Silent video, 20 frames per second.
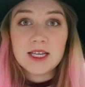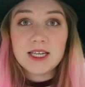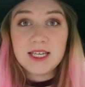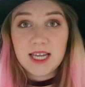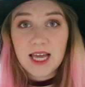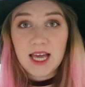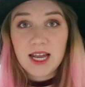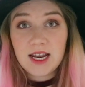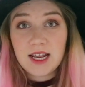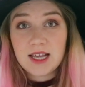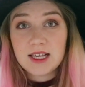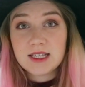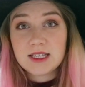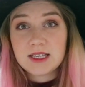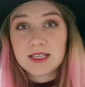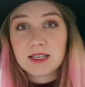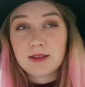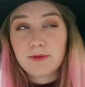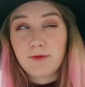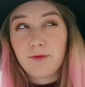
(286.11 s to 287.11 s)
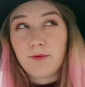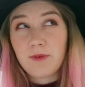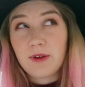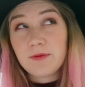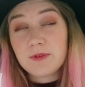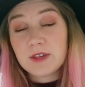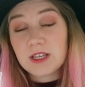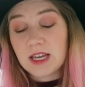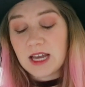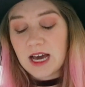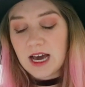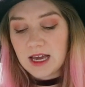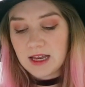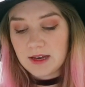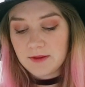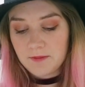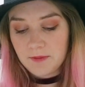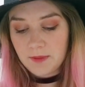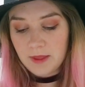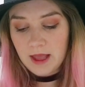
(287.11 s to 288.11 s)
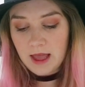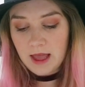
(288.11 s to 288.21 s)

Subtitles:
That is 59.